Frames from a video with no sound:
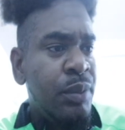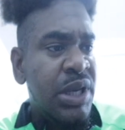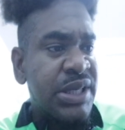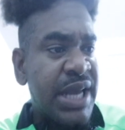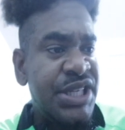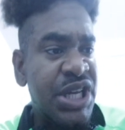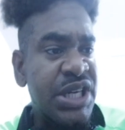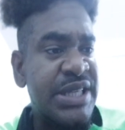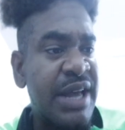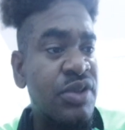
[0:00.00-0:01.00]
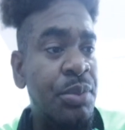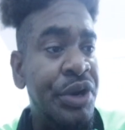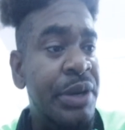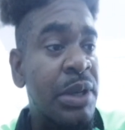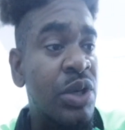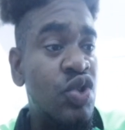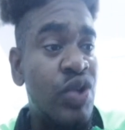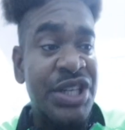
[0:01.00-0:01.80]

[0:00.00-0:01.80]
because I check in is to have some green balloons.